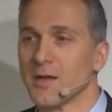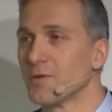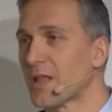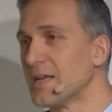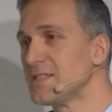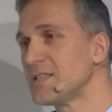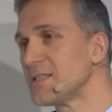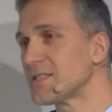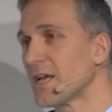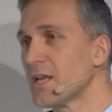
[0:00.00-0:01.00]
but as it
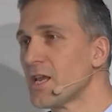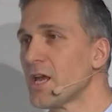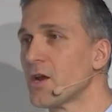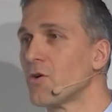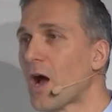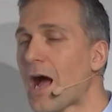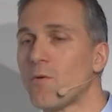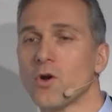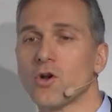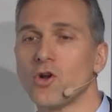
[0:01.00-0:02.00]
is stated here,
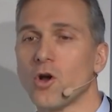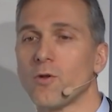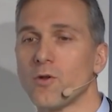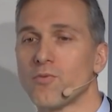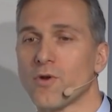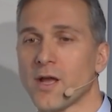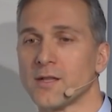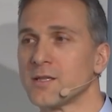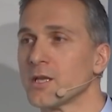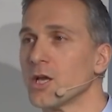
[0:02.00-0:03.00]
our global
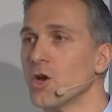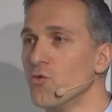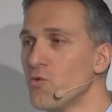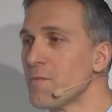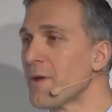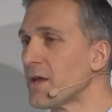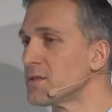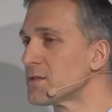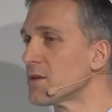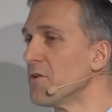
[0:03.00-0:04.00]
brand
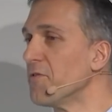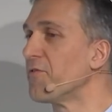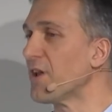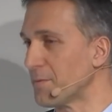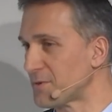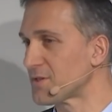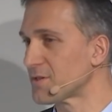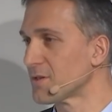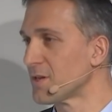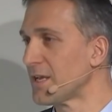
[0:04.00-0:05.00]
remains
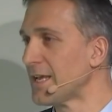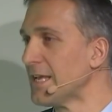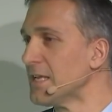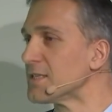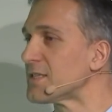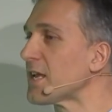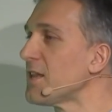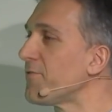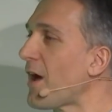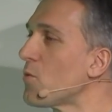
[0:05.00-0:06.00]
Philips.
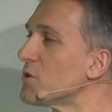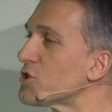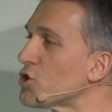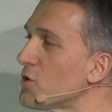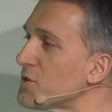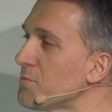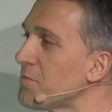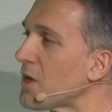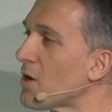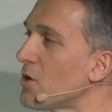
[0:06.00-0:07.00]
Signify was chosen
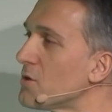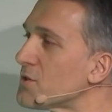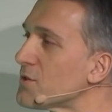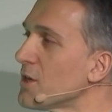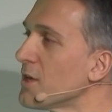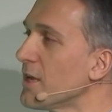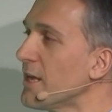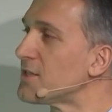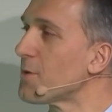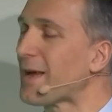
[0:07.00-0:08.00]
because
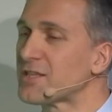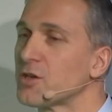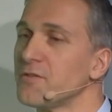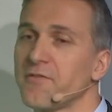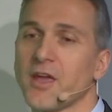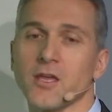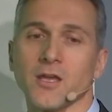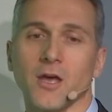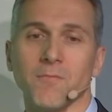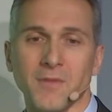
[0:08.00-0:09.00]
it's about
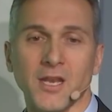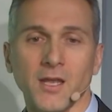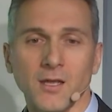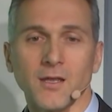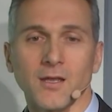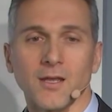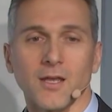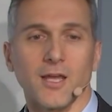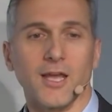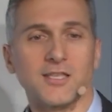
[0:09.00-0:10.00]
conveying a meaning,
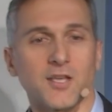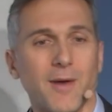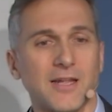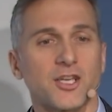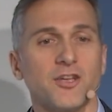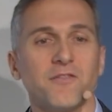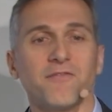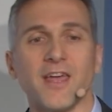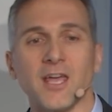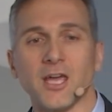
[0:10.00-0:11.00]
it's about
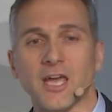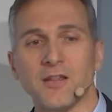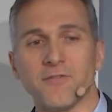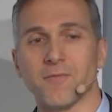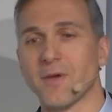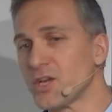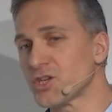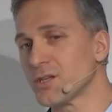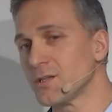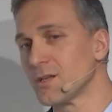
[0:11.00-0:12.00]
conveying
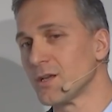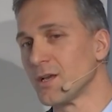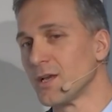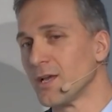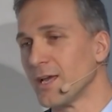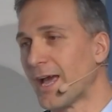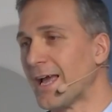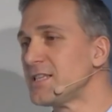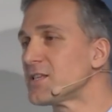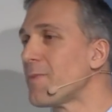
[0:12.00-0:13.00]
information,
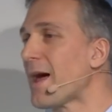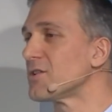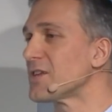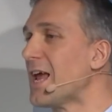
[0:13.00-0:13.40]
and it's about